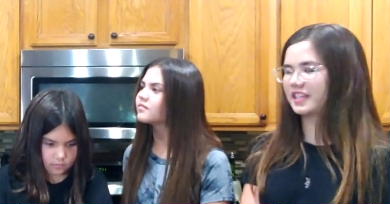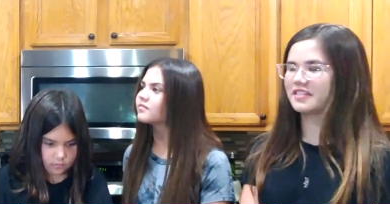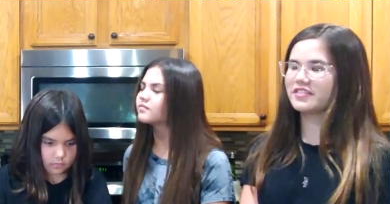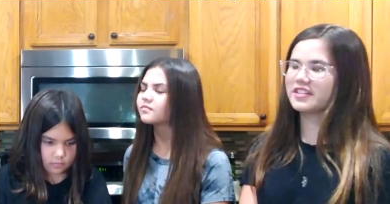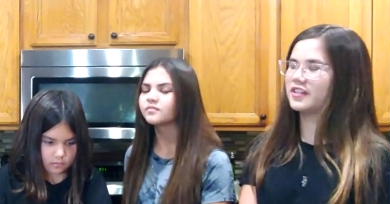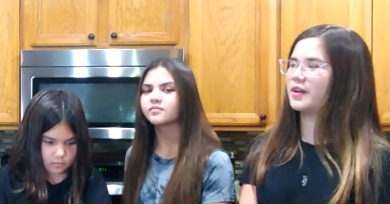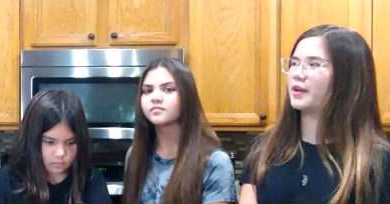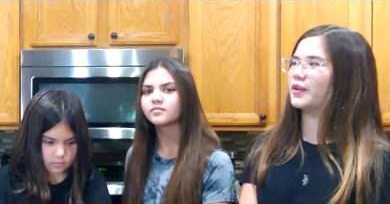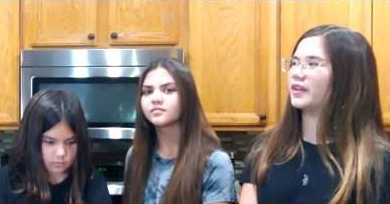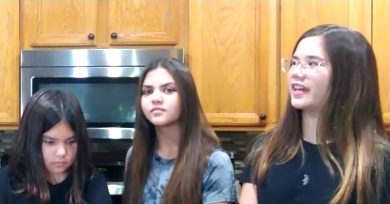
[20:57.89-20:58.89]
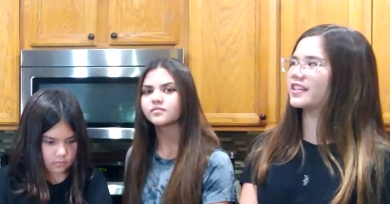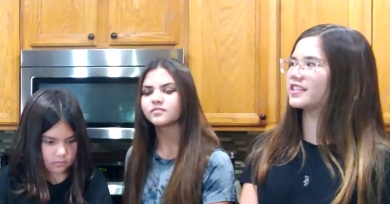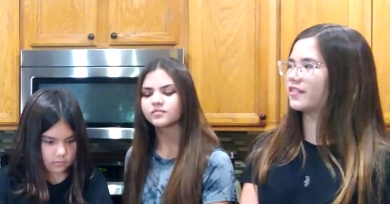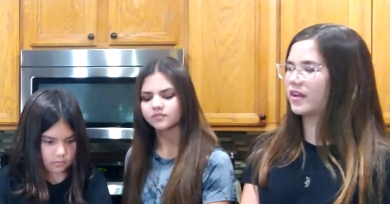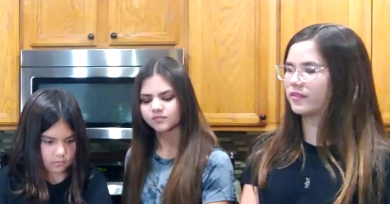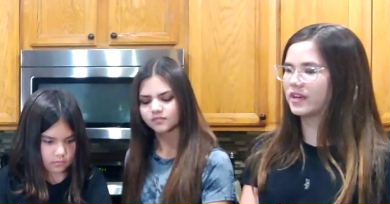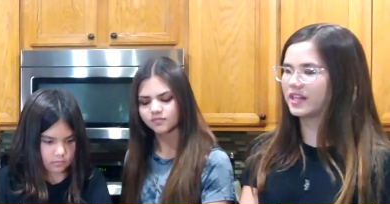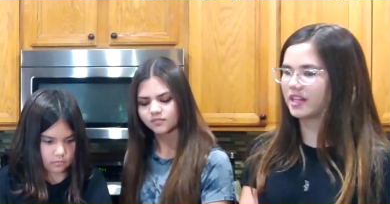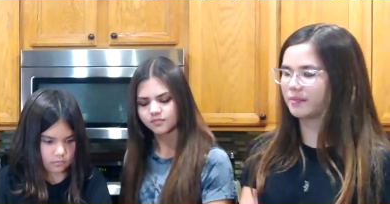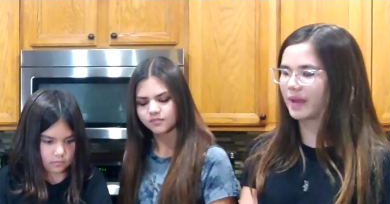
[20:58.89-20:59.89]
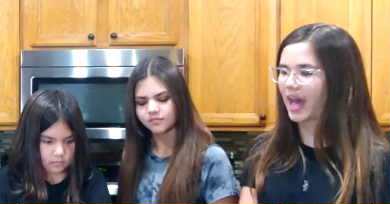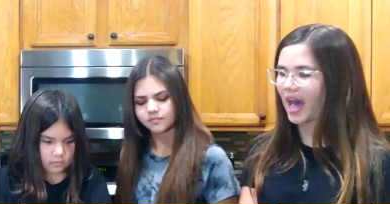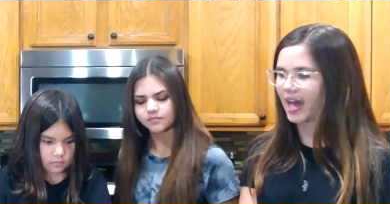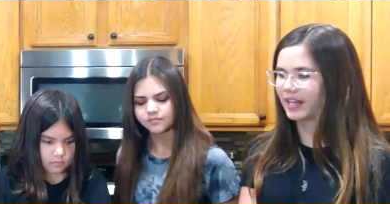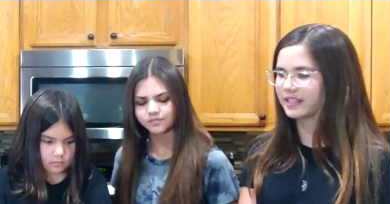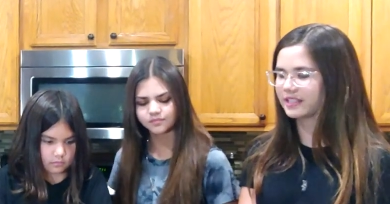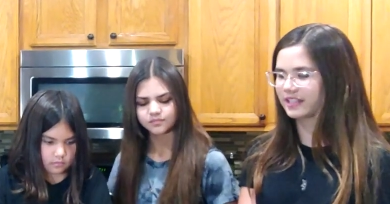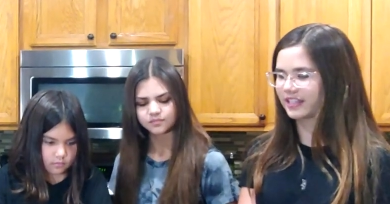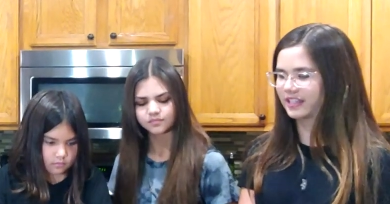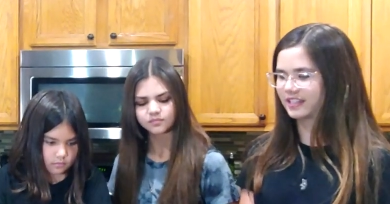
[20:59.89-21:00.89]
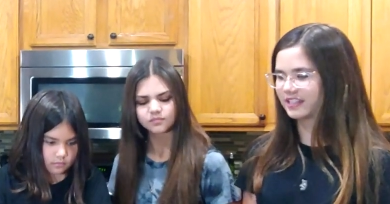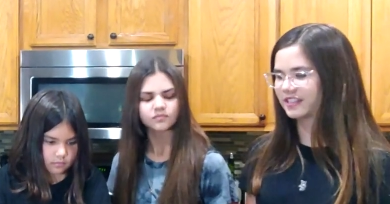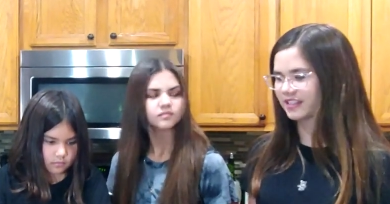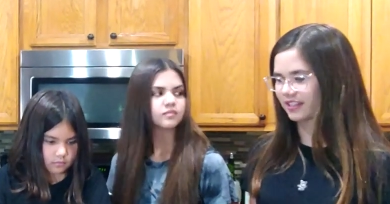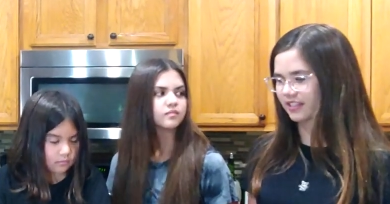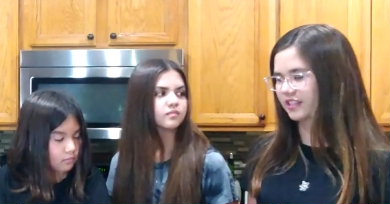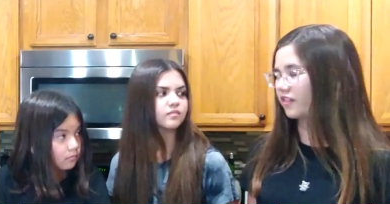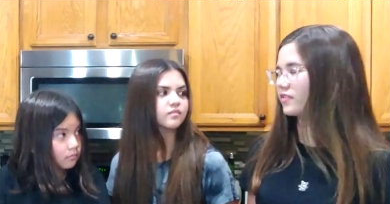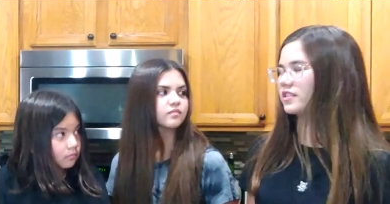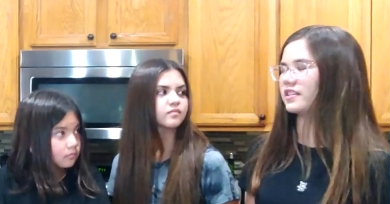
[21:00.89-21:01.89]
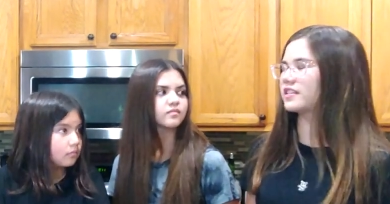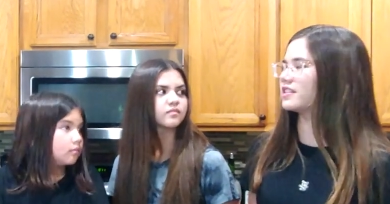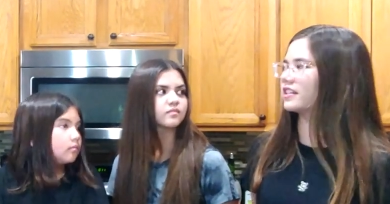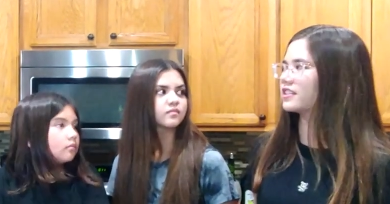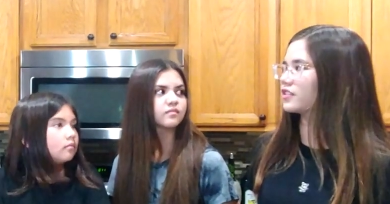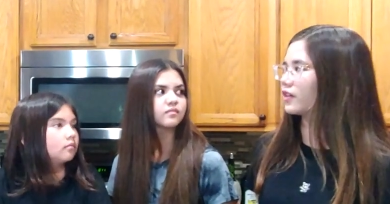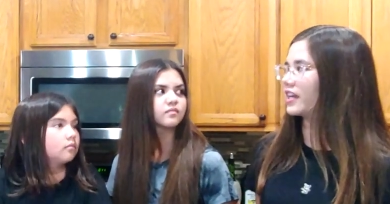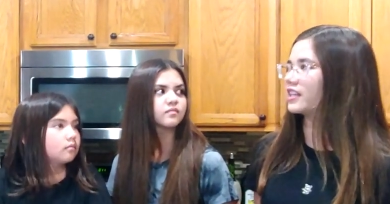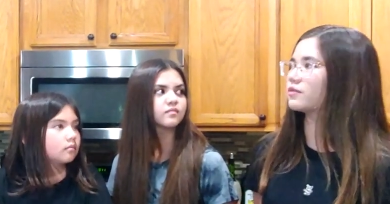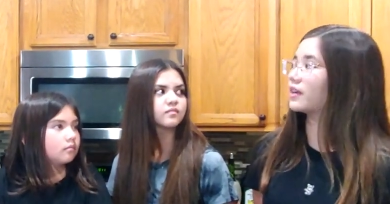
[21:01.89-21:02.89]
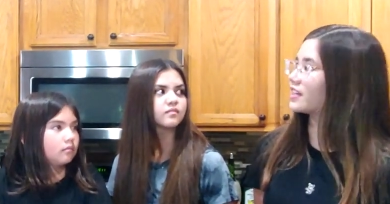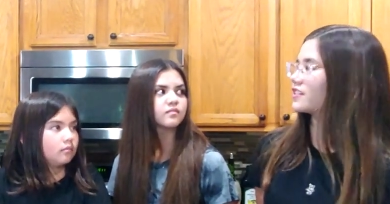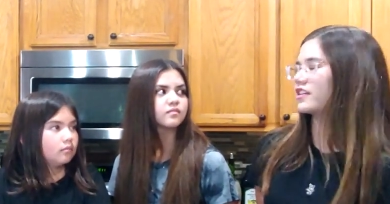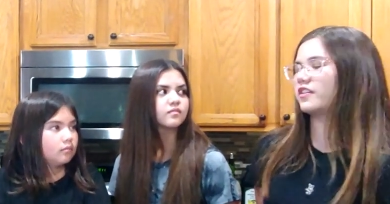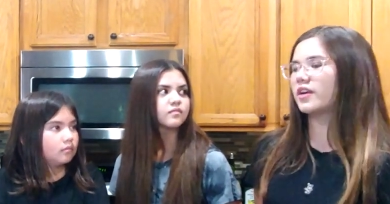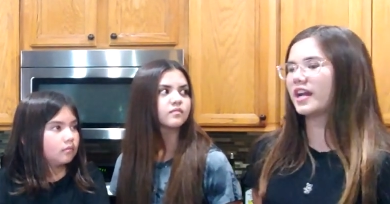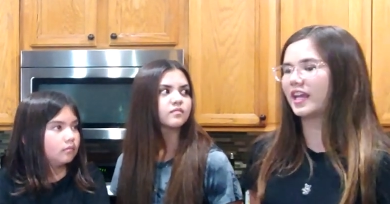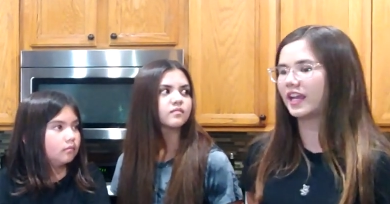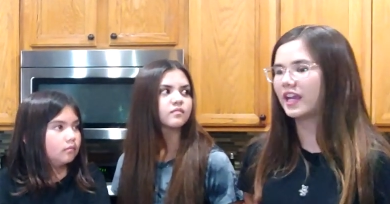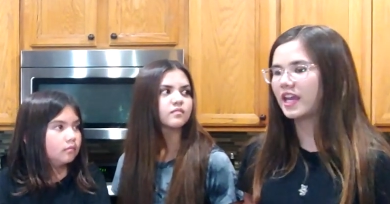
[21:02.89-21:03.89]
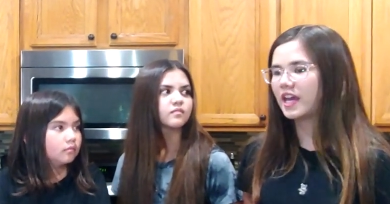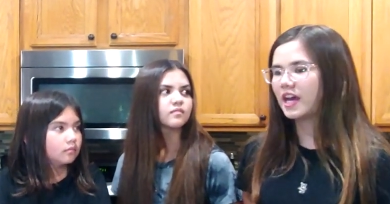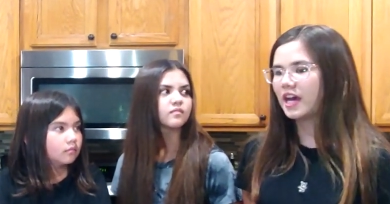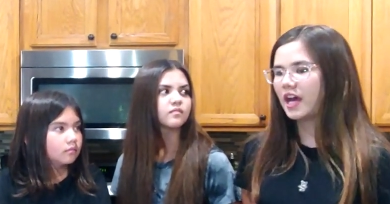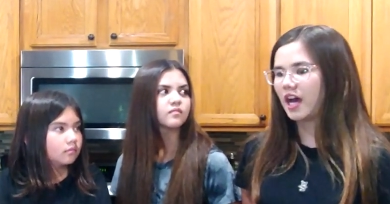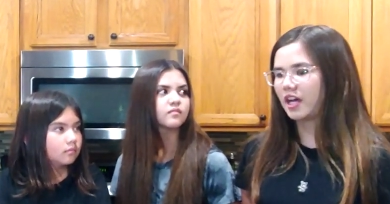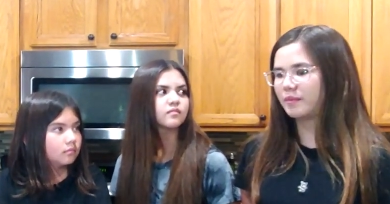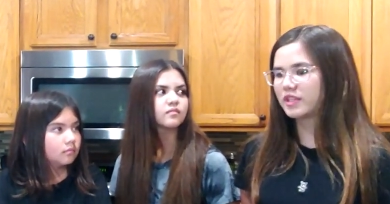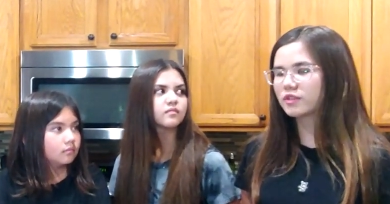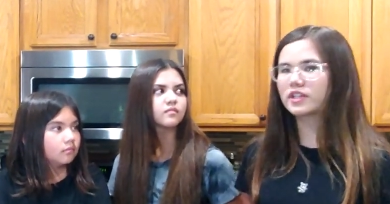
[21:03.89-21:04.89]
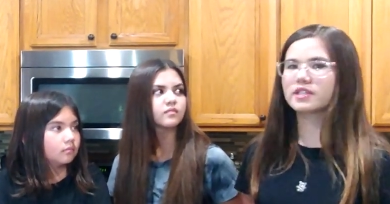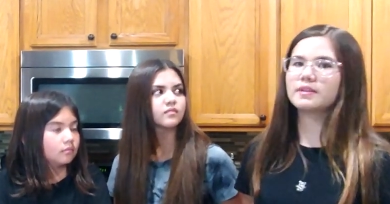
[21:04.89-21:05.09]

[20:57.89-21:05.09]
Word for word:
Speaker 1: like, even though I don't like stuff I've written in the past, like, stuff since sixth grade, that's when I started writing, um, it's